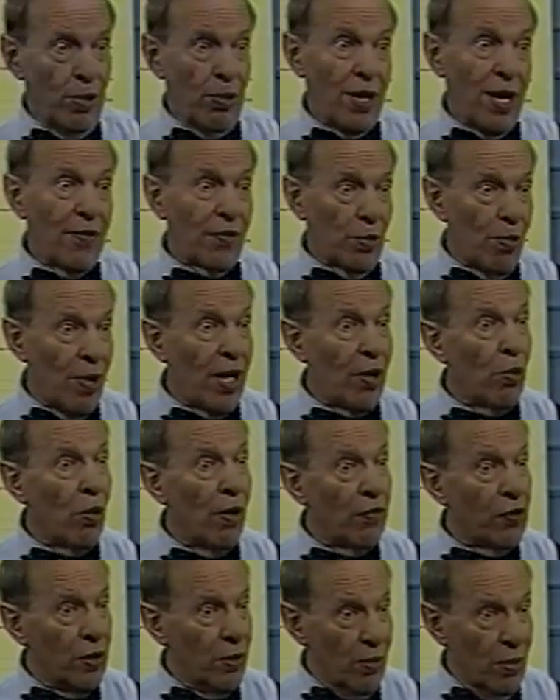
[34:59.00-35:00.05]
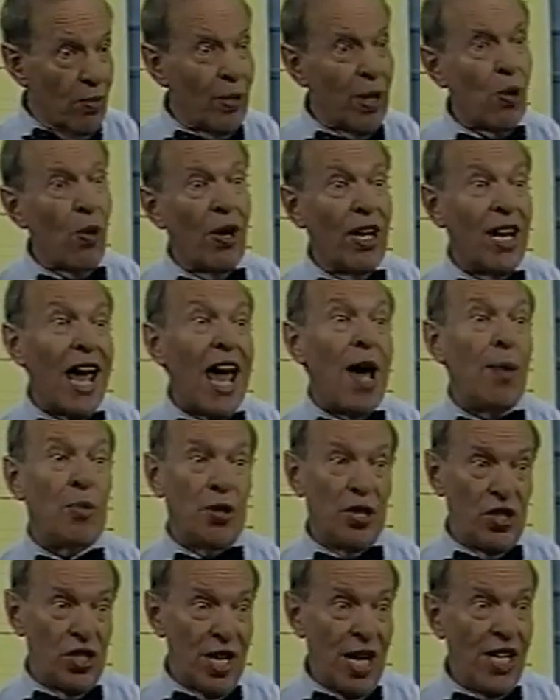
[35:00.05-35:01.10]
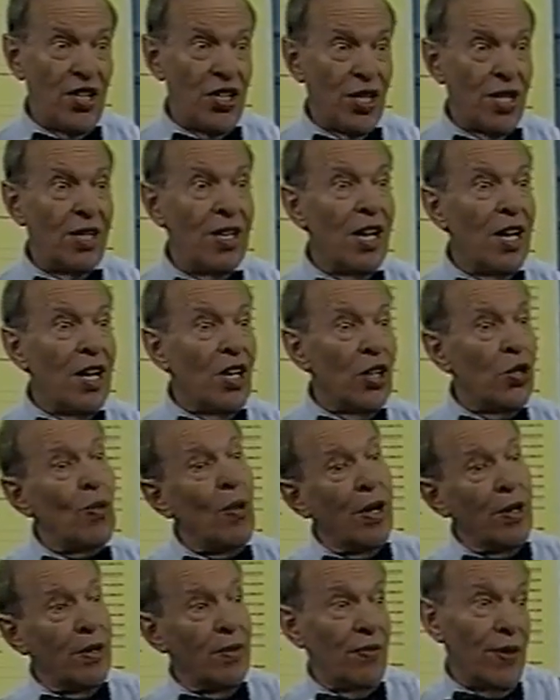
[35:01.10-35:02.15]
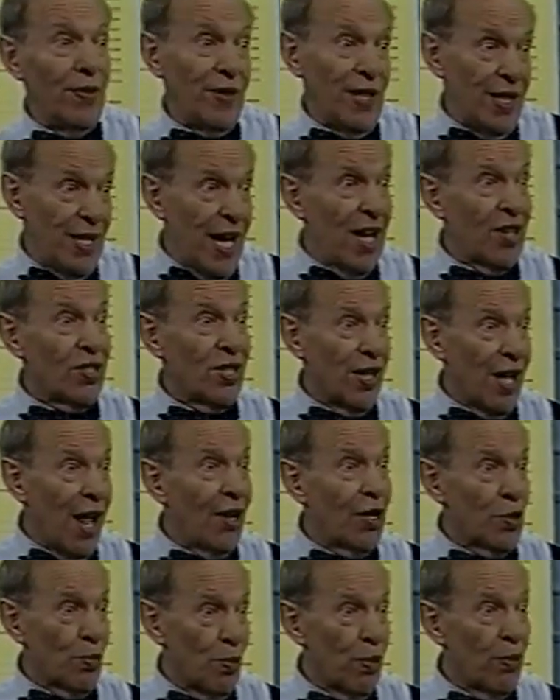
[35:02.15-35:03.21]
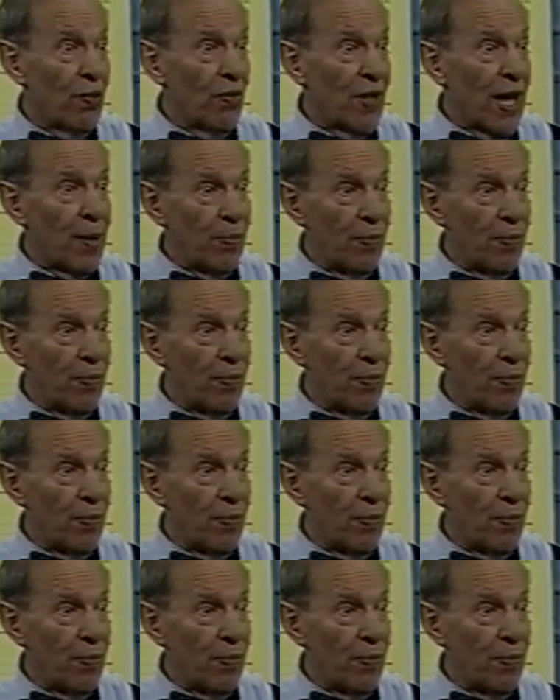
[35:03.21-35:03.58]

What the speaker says: we're going to have to write off, we call it amortization, $250,000 worth of